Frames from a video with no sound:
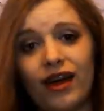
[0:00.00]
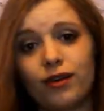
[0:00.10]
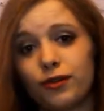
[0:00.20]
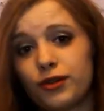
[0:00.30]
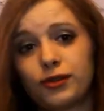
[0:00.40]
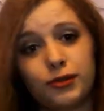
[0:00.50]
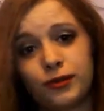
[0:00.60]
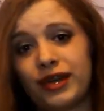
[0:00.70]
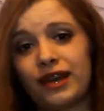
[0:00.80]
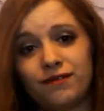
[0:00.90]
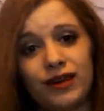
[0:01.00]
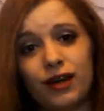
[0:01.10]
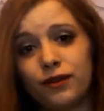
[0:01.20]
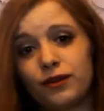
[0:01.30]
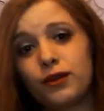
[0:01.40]
That or the dude can't
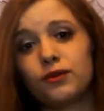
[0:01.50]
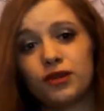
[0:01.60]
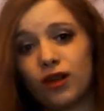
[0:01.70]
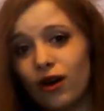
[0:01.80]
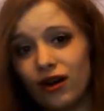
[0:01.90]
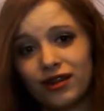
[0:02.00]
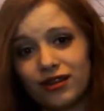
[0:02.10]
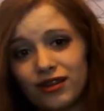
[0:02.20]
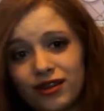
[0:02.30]
follow his own laws.